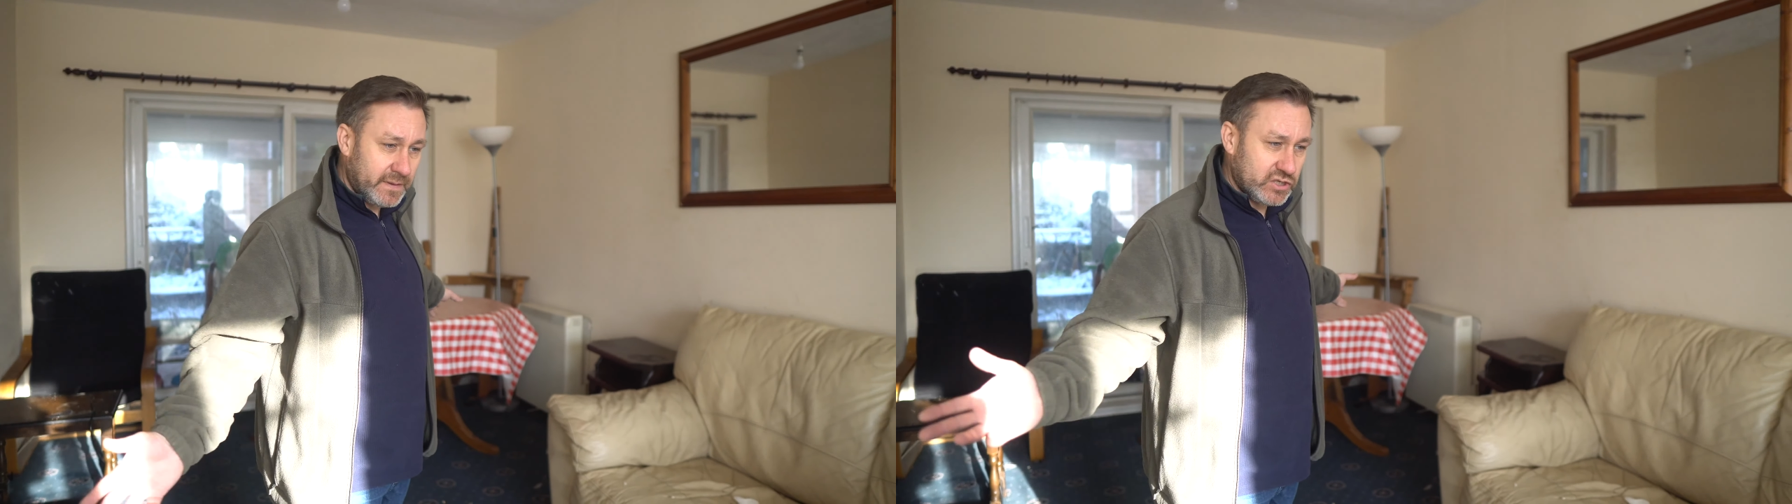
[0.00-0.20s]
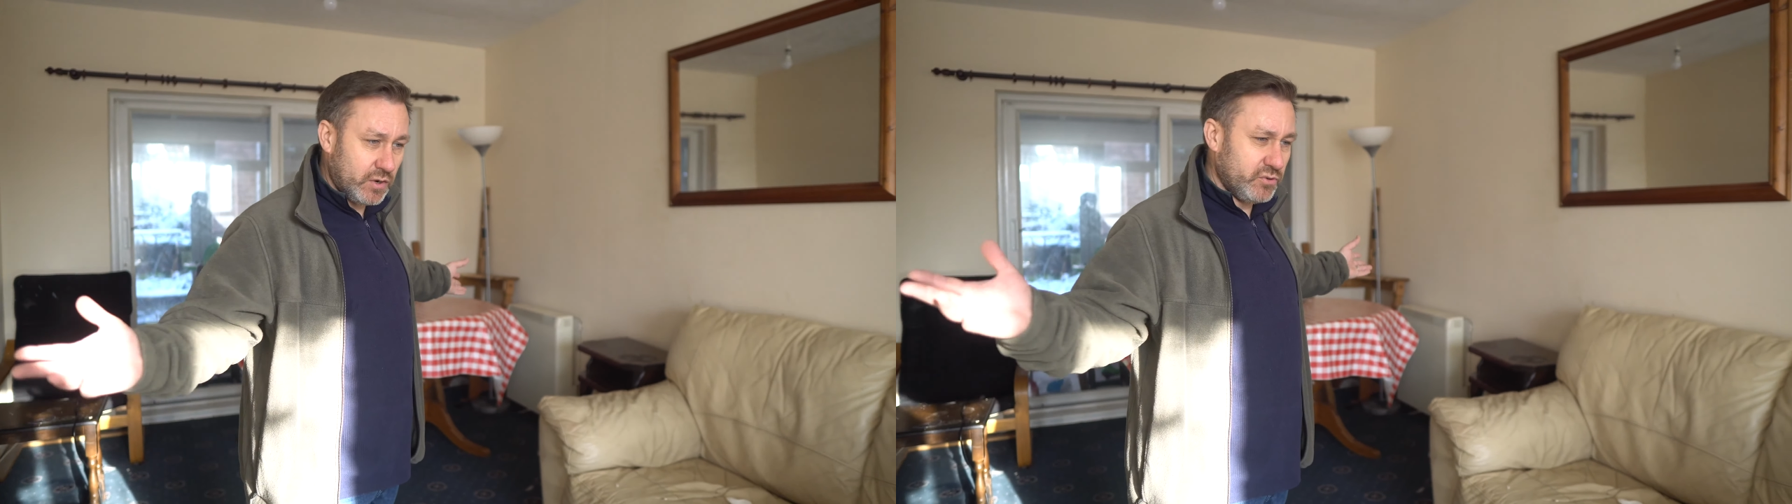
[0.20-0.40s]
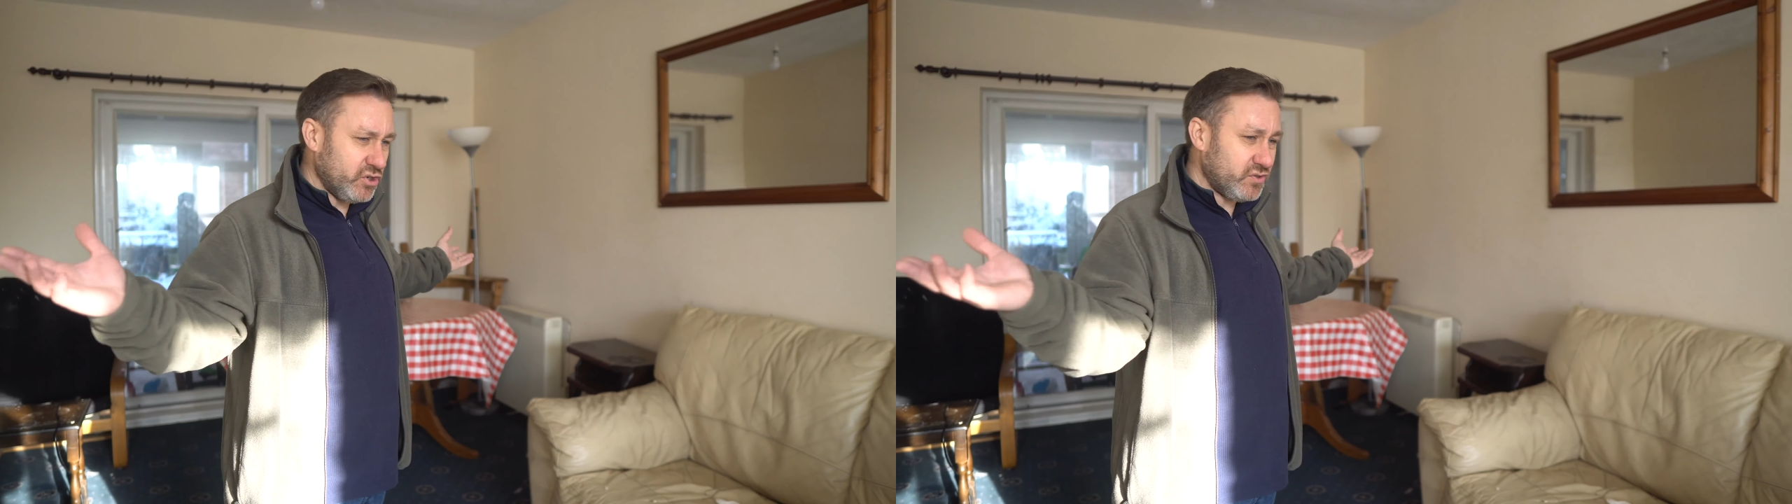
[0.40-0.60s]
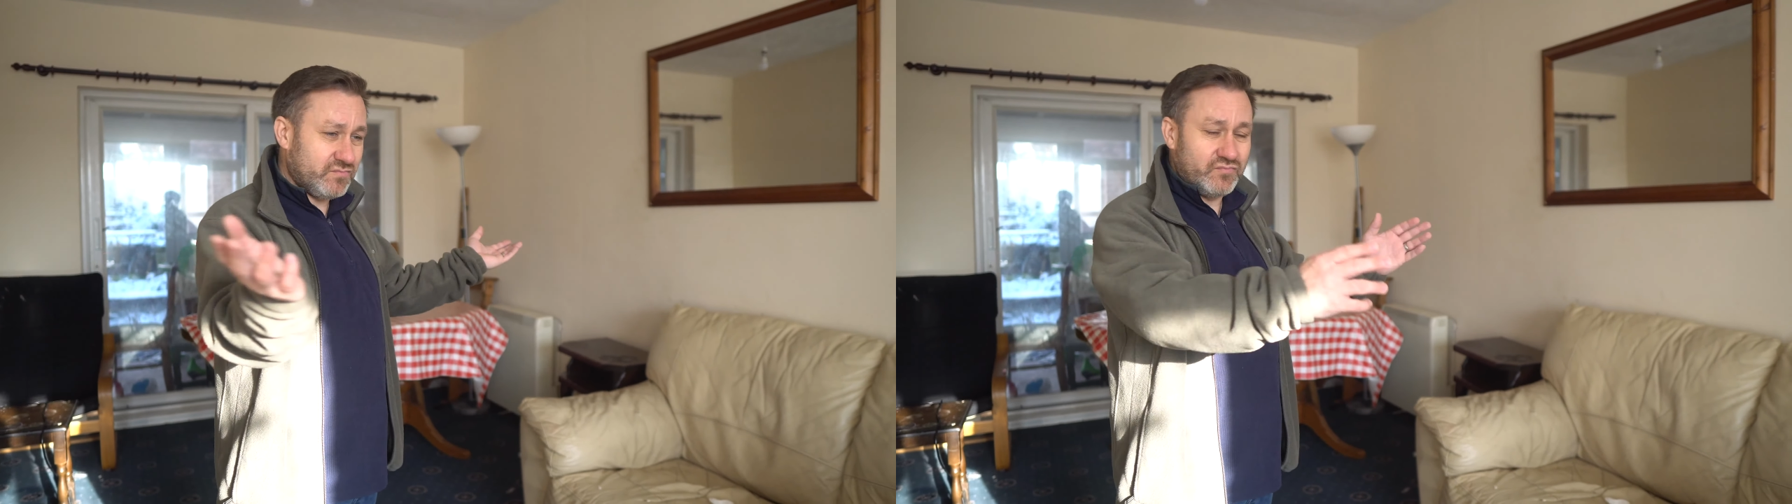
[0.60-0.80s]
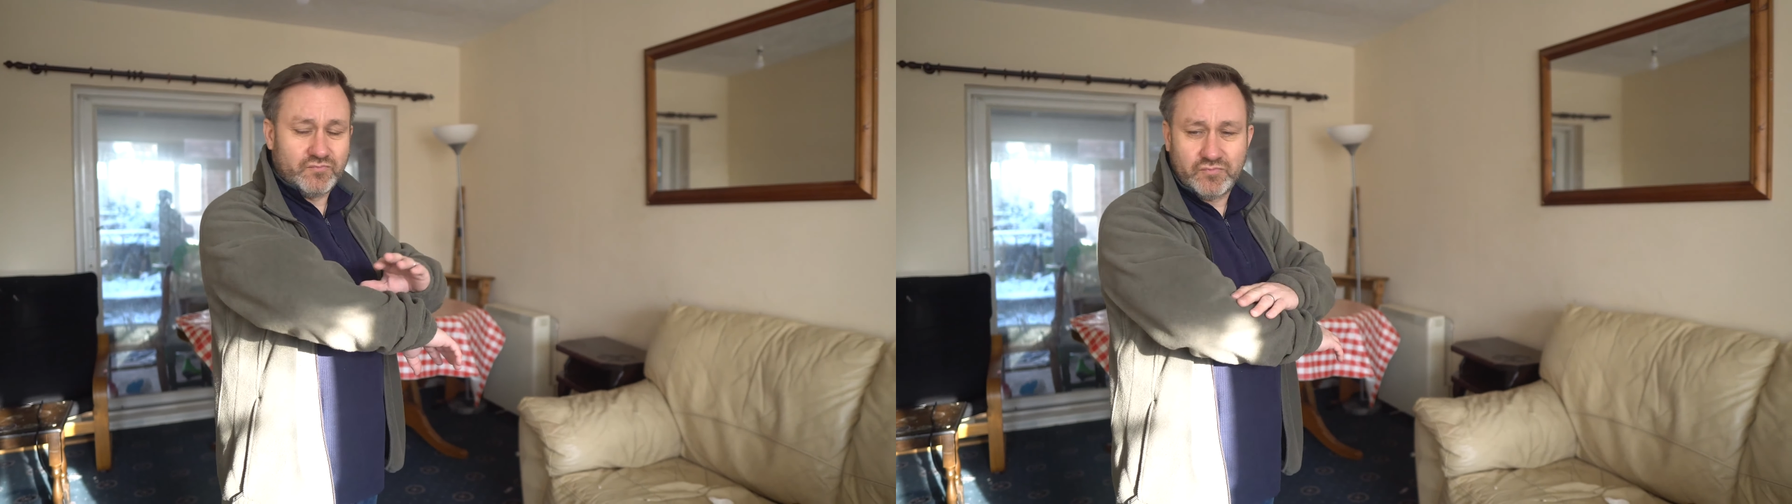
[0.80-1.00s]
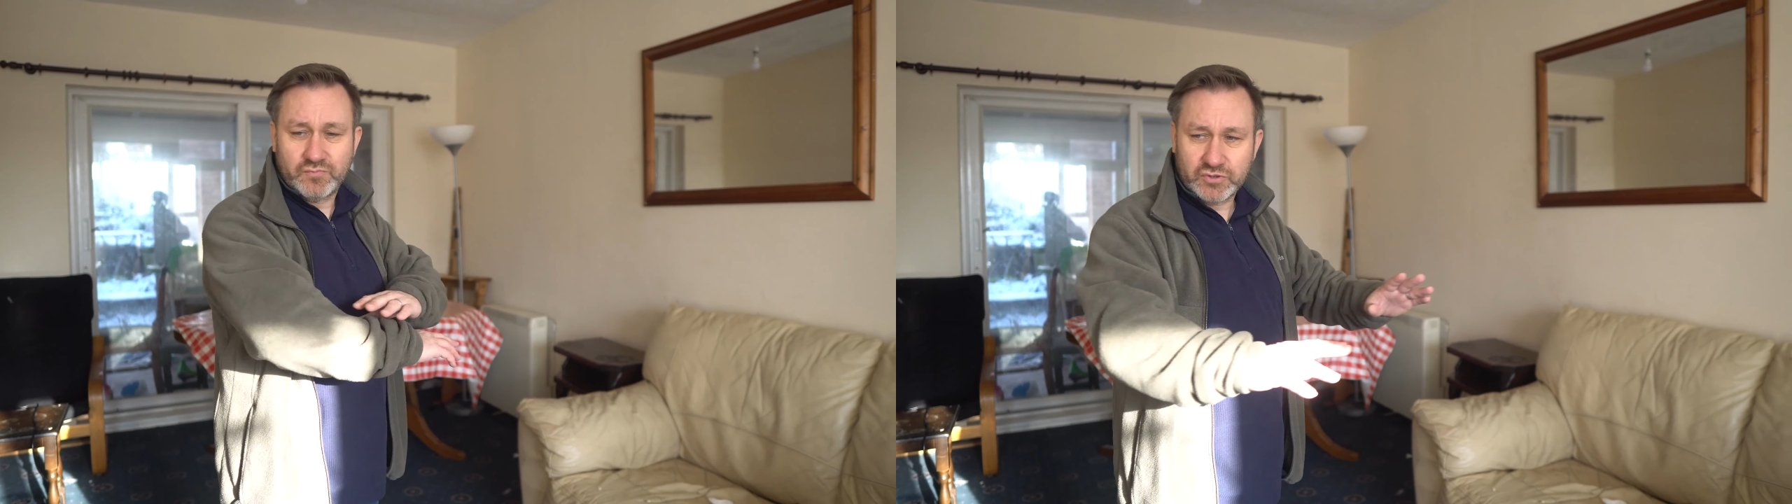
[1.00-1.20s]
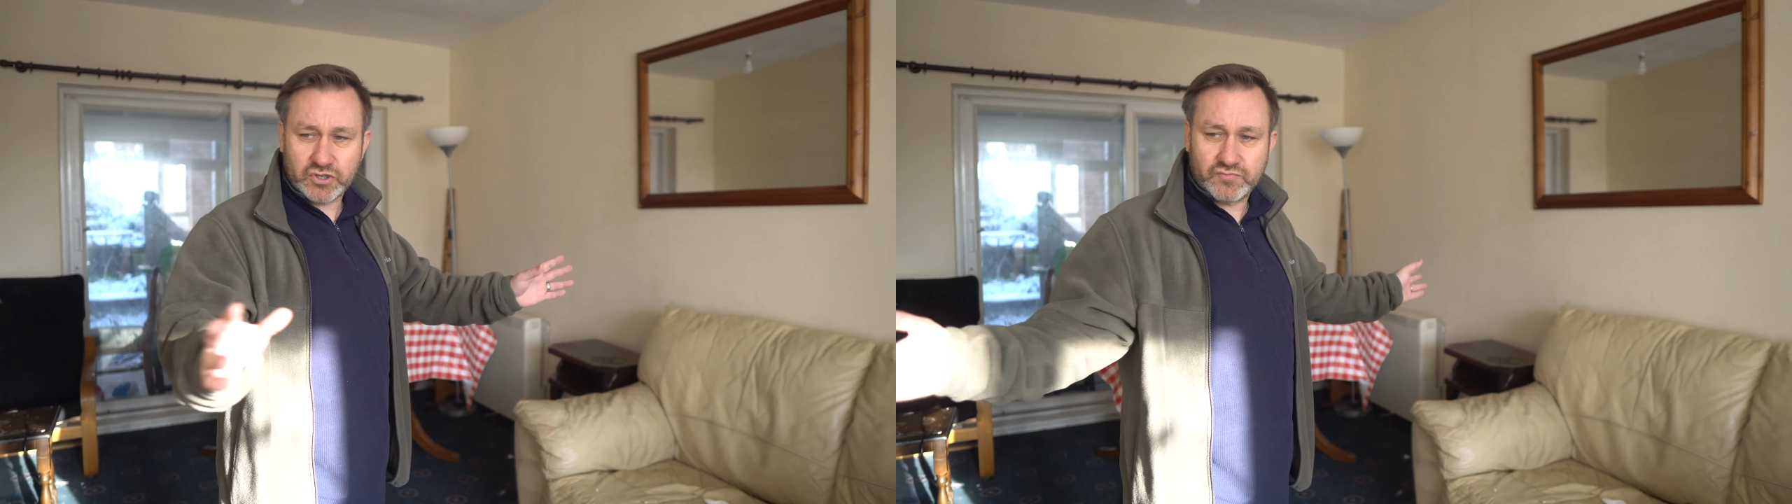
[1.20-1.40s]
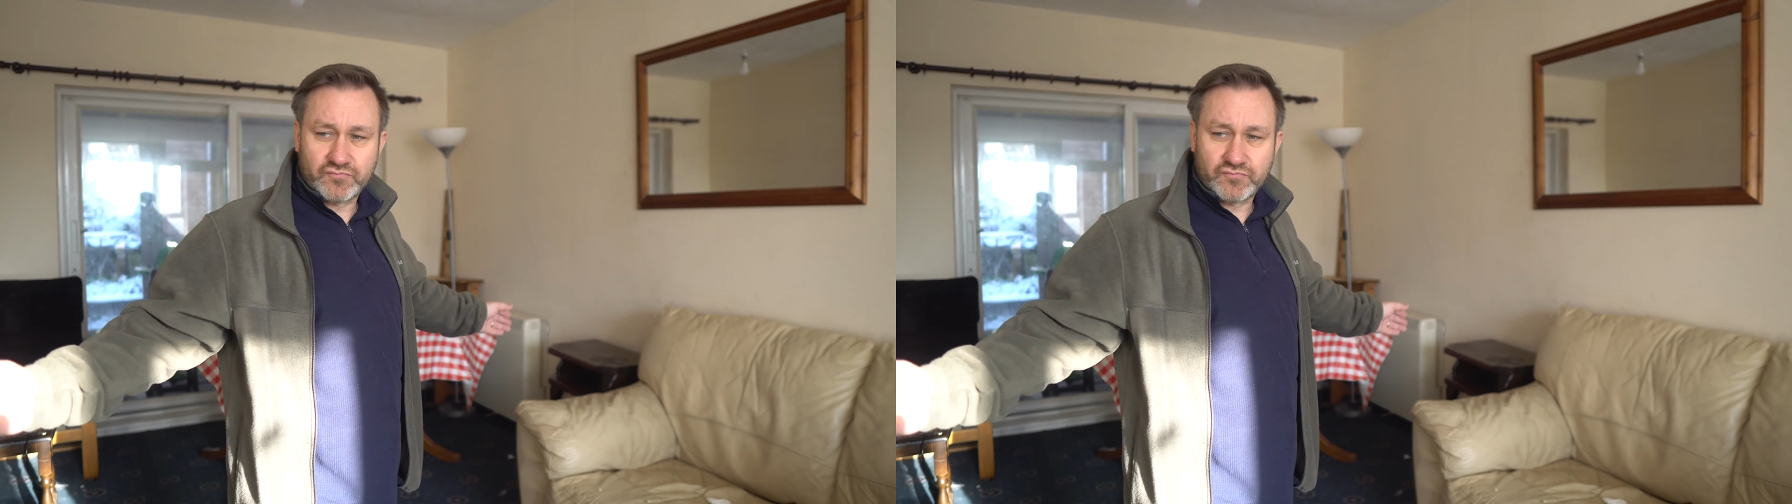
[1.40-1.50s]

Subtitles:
So we'll just